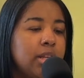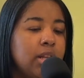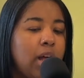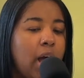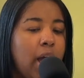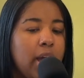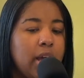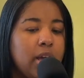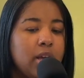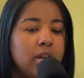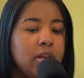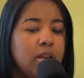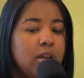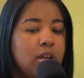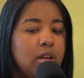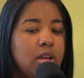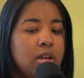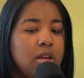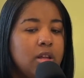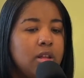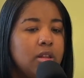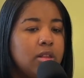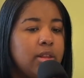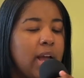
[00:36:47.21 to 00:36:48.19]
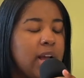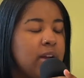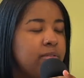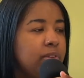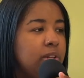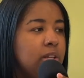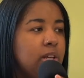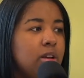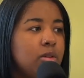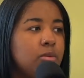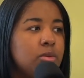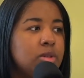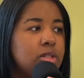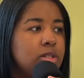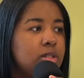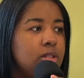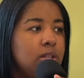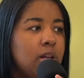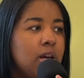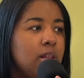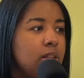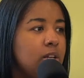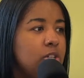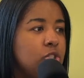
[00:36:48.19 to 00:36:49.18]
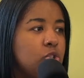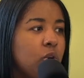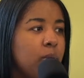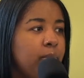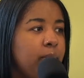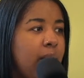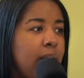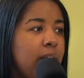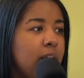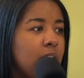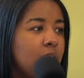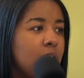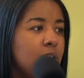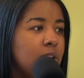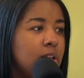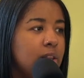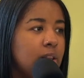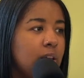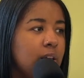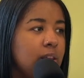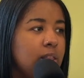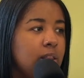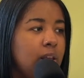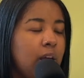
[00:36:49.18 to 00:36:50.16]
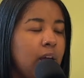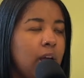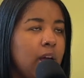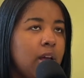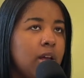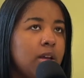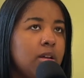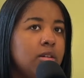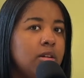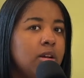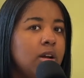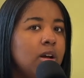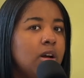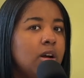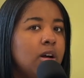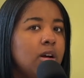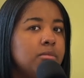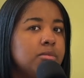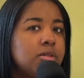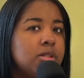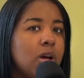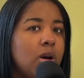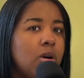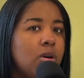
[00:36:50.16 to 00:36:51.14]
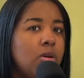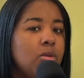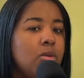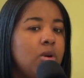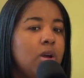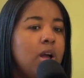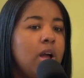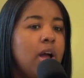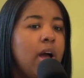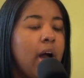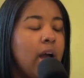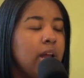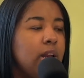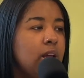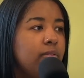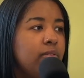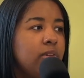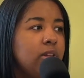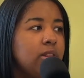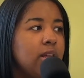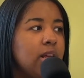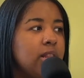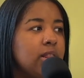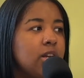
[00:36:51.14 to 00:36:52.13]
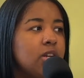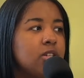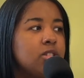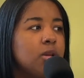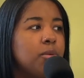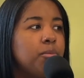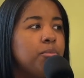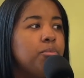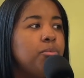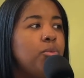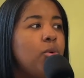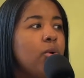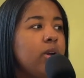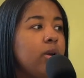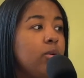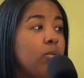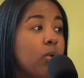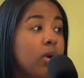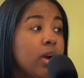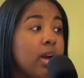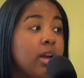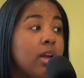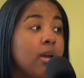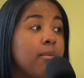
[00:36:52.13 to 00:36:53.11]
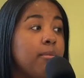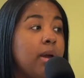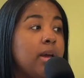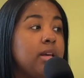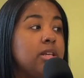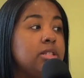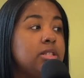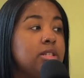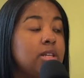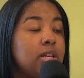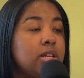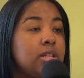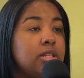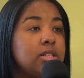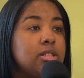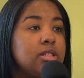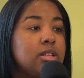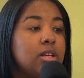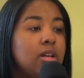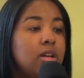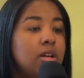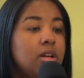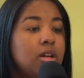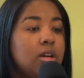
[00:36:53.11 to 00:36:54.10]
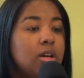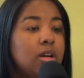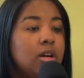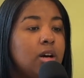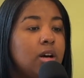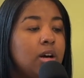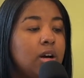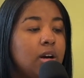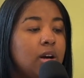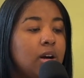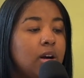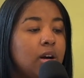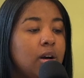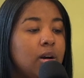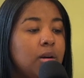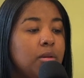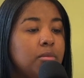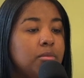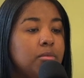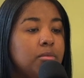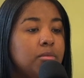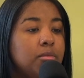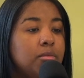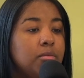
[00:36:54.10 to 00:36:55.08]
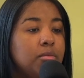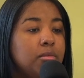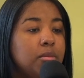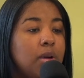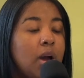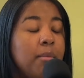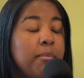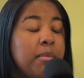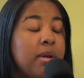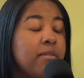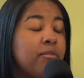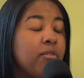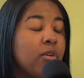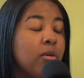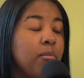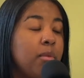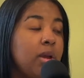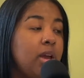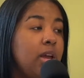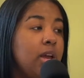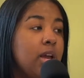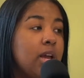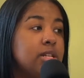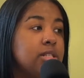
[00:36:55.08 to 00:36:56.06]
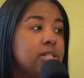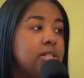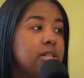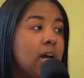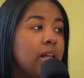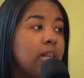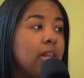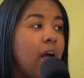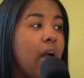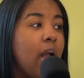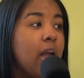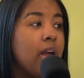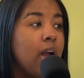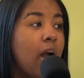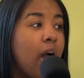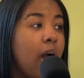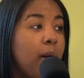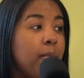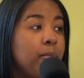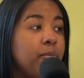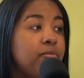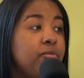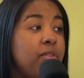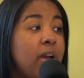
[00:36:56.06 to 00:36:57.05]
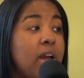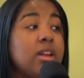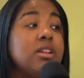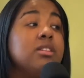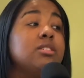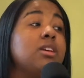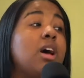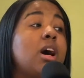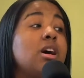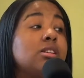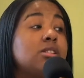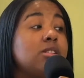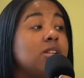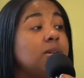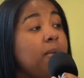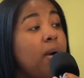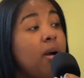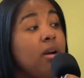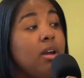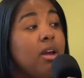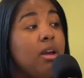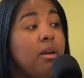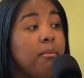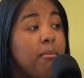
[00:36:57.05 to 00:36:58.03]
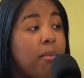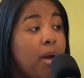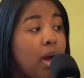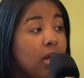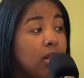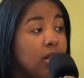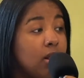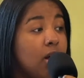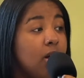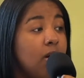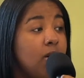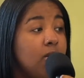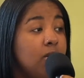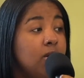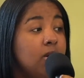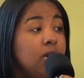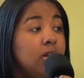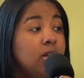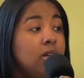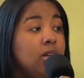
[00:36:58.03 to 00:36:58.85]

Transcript: Like, thankfully, it was nothing traumatic or nothing like that. So I definitely think there's a point where it can make sense. I mean, for me, it's not like I'm fantasizing about getting back though.